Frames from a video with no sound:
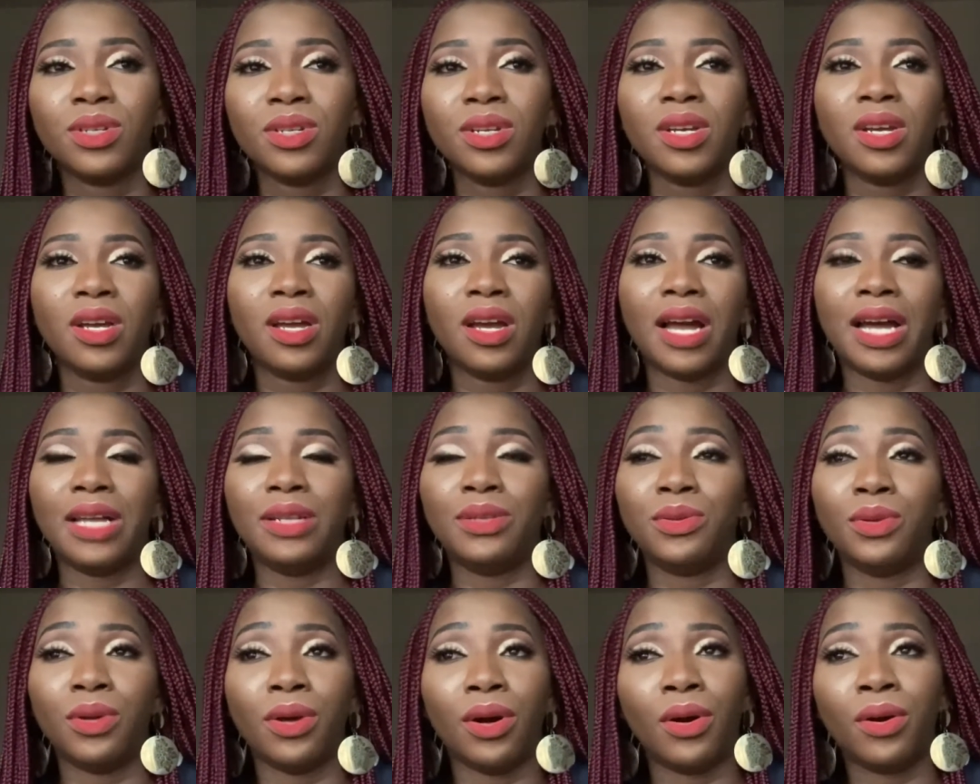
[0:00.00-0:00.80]
and
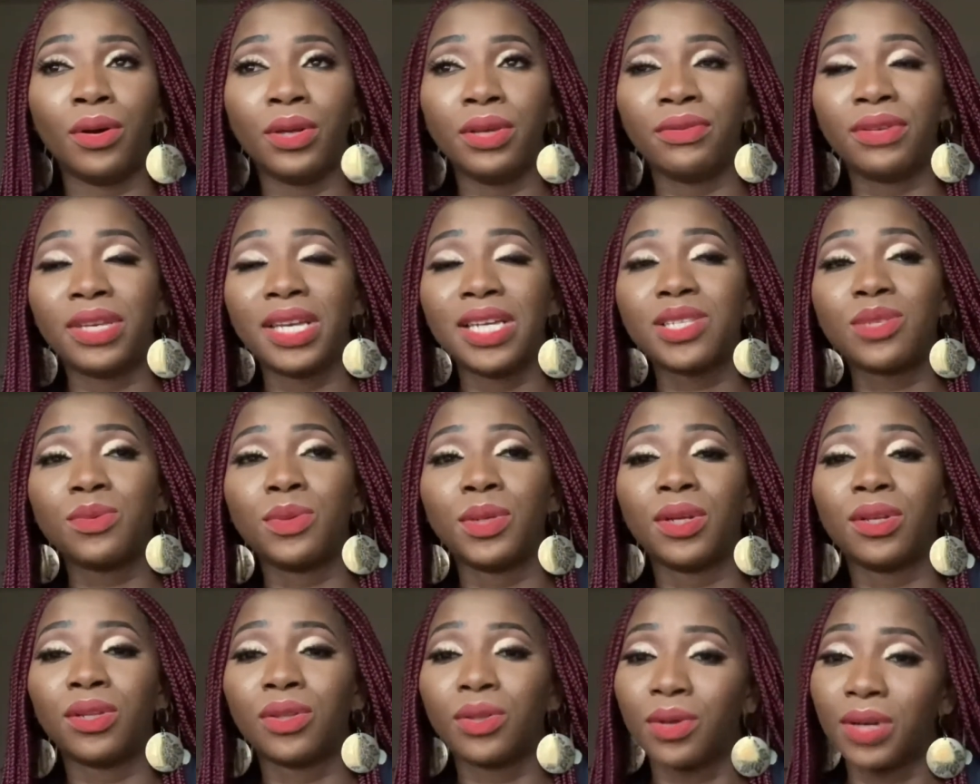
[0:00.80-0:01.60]
or in case we
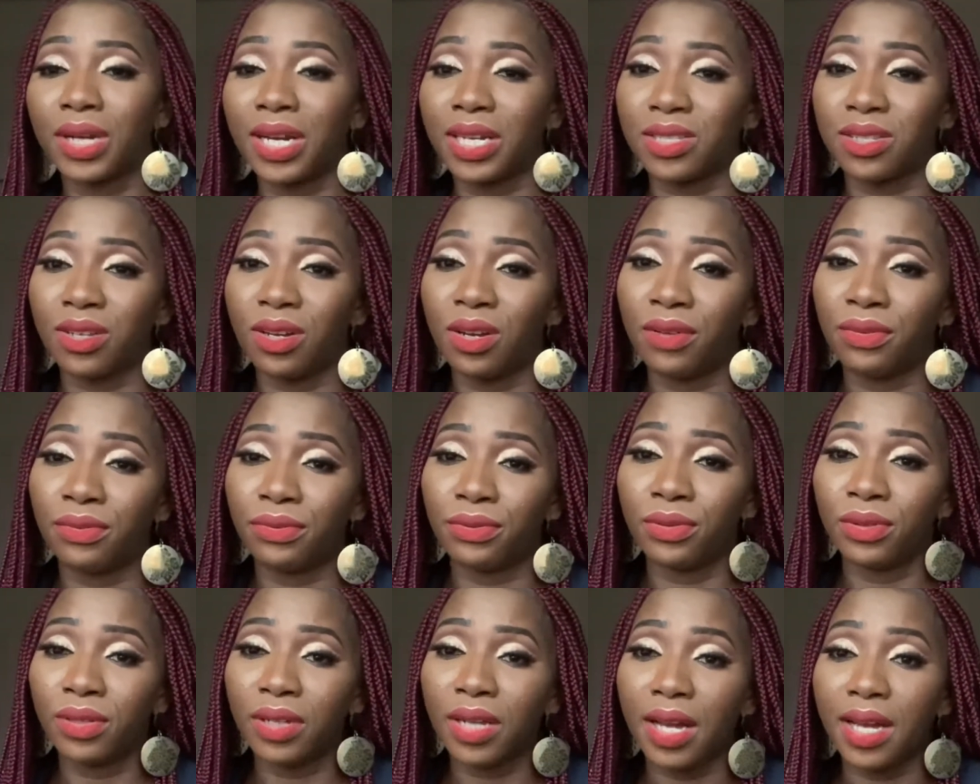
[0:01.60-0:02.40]
don't talk as
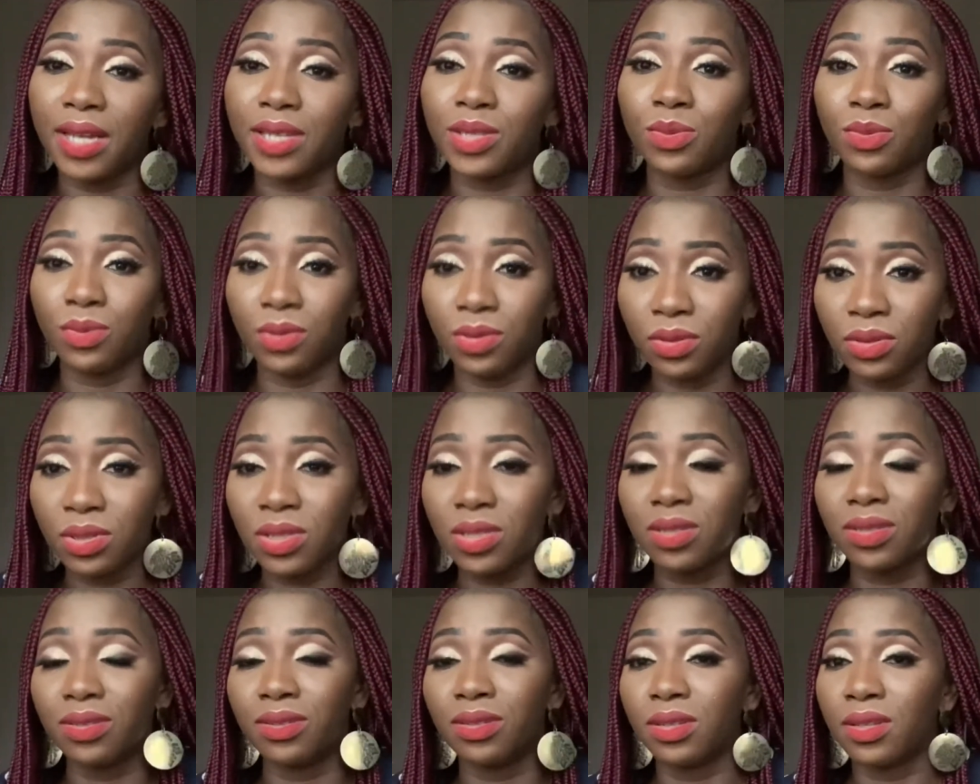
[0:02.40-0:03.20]
often as we used
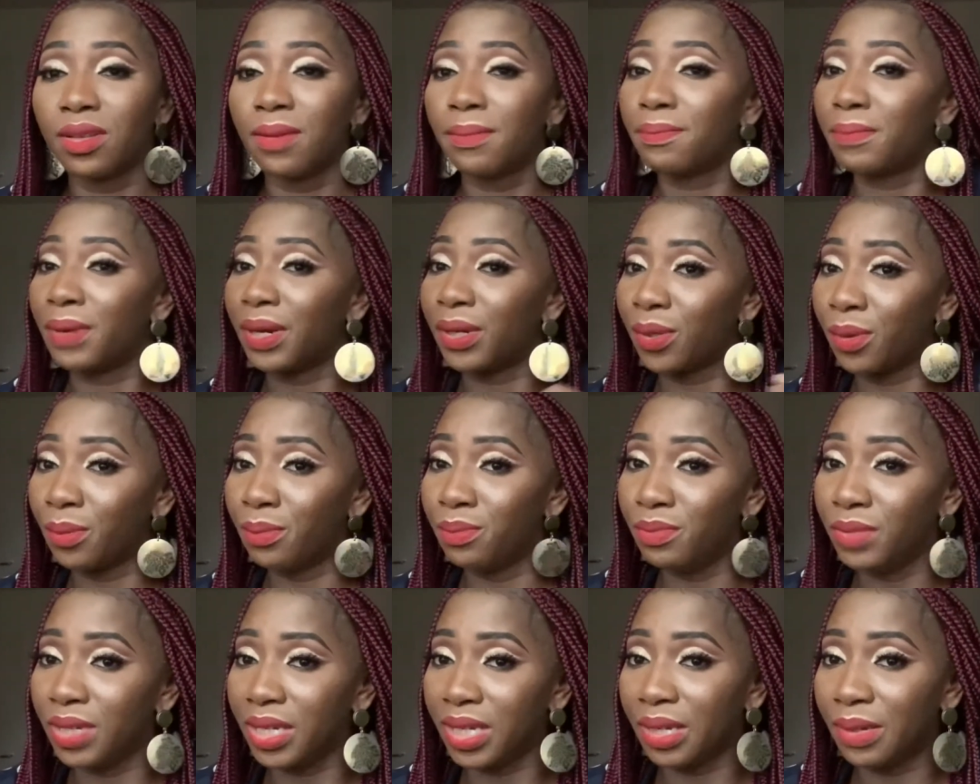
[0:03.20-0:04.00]
to, pardon
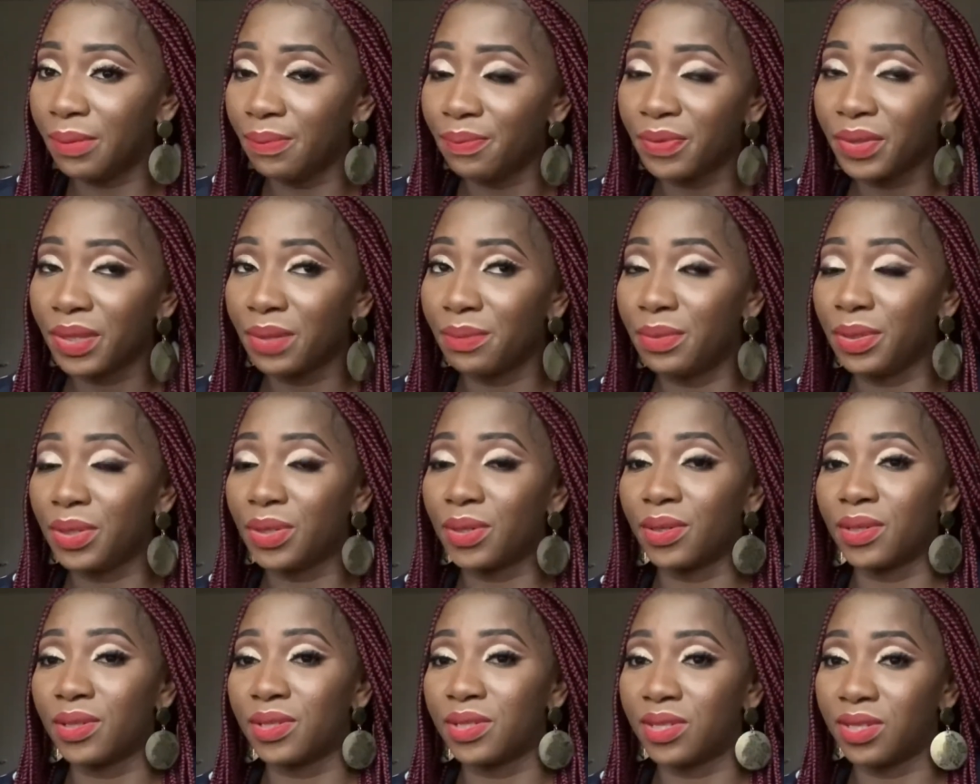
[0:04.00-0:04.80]
me,
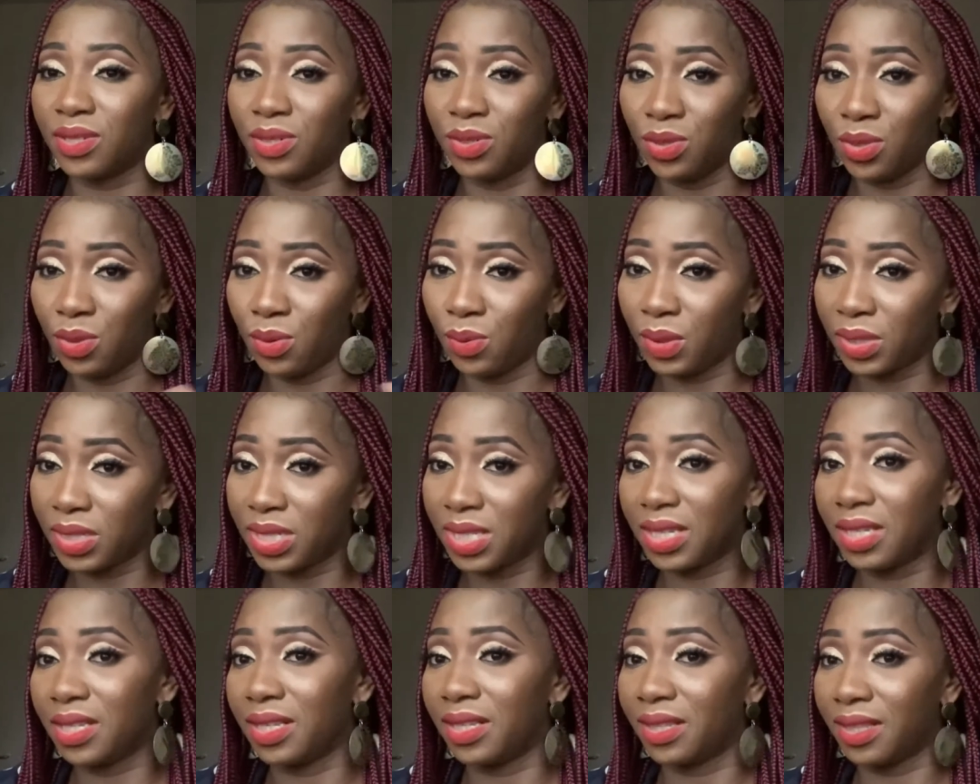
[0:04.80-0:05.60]
because you know what,
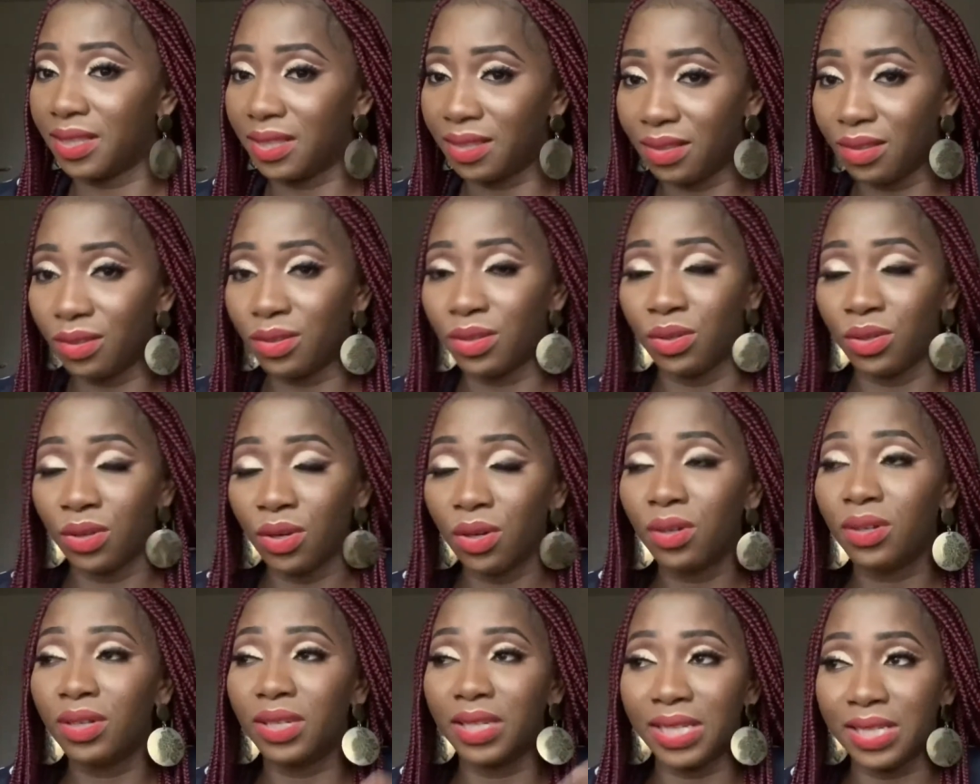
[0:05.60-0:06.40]

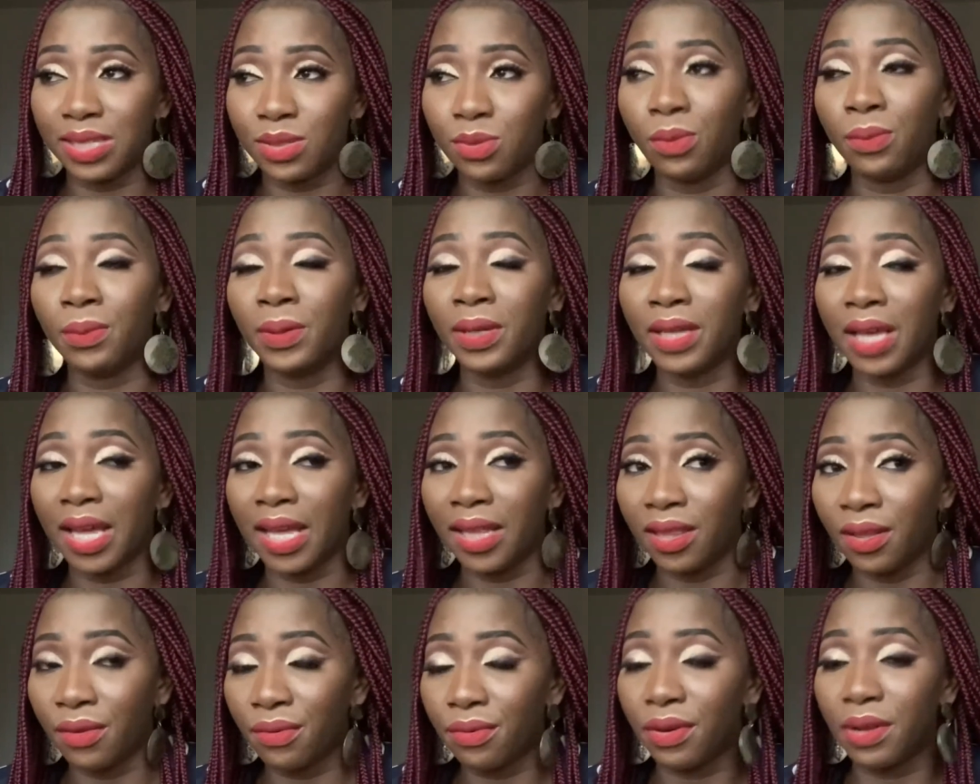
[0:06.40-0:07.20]
it will be a
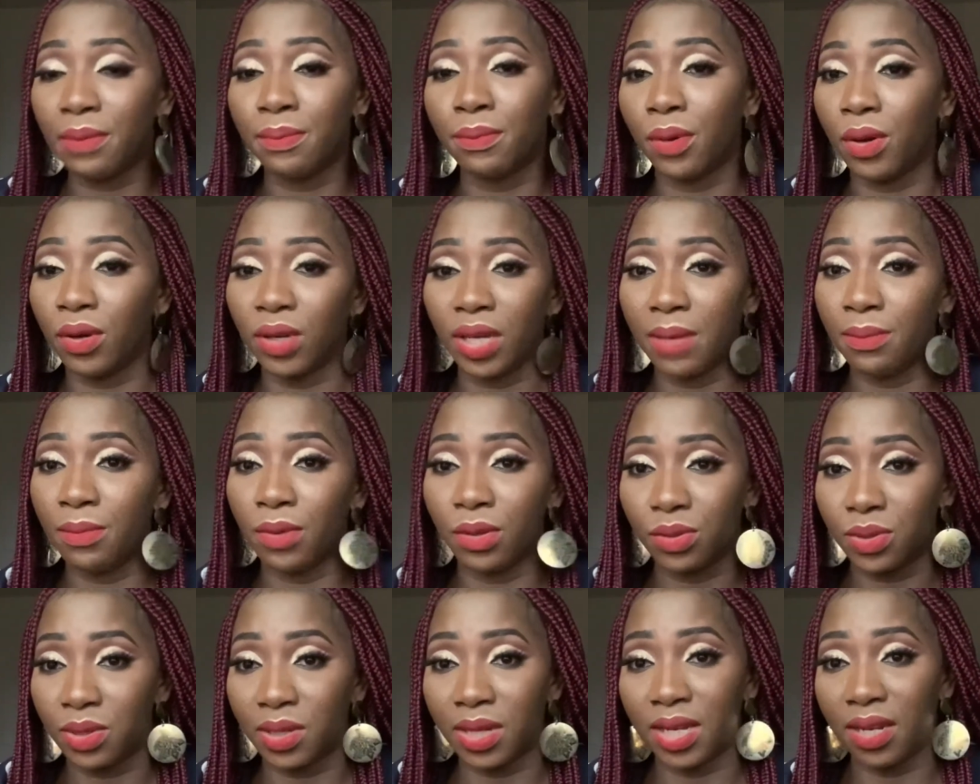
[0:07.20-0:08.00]
different ball game
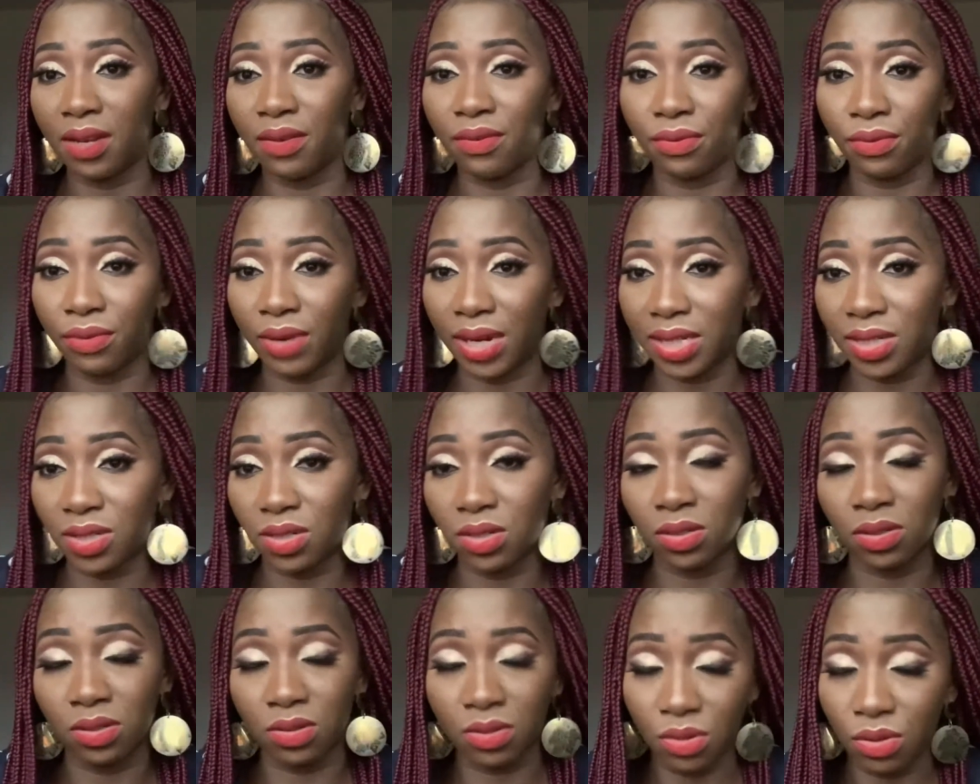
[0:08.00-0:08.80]
altogether if I
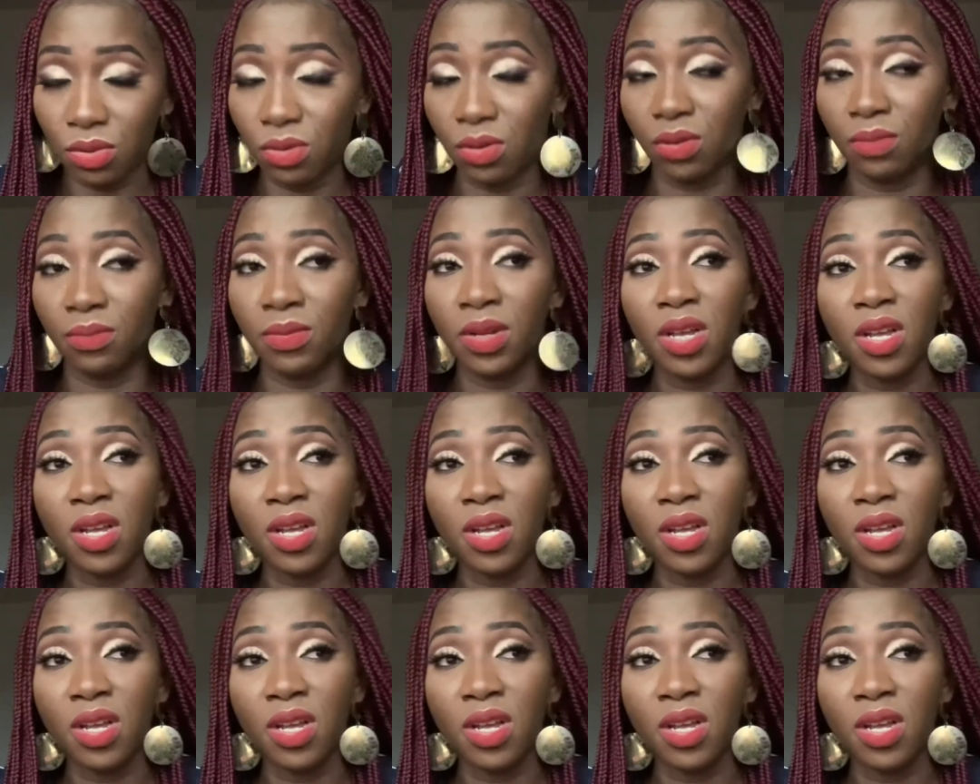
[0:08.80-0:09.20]
should go home.